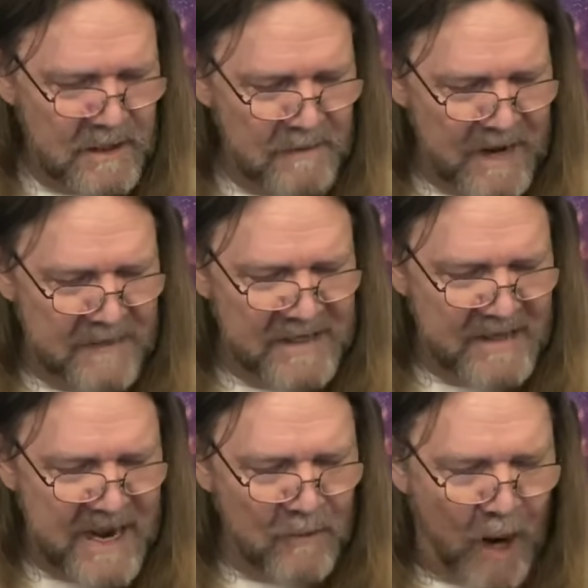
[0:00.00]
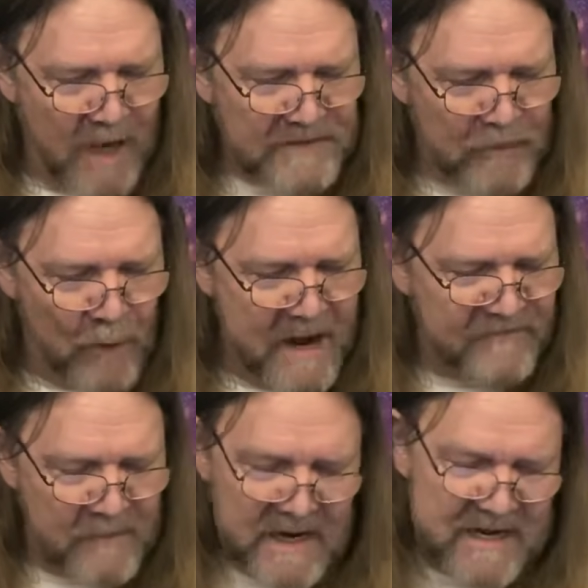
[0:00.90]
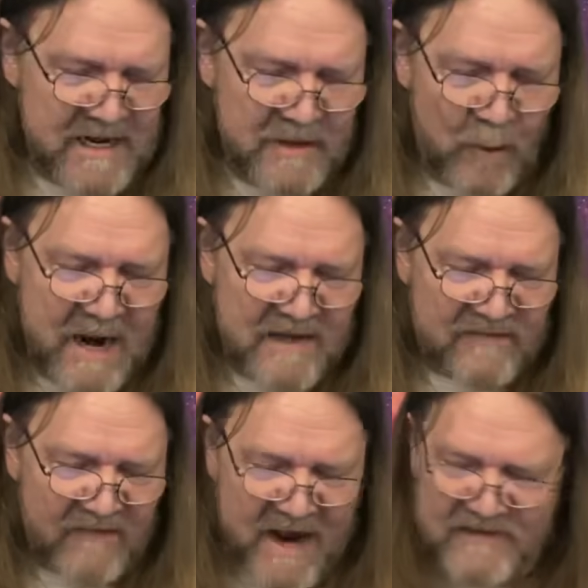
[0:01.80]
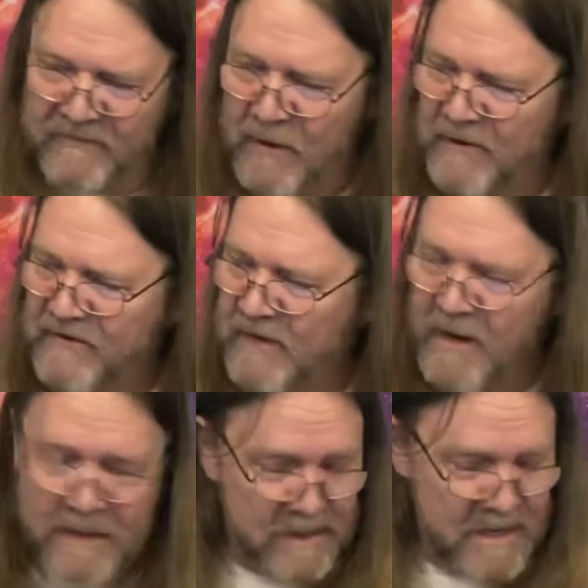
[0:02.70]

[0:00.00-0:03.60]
Maybe they walked away from it. Either way, it's vice versa.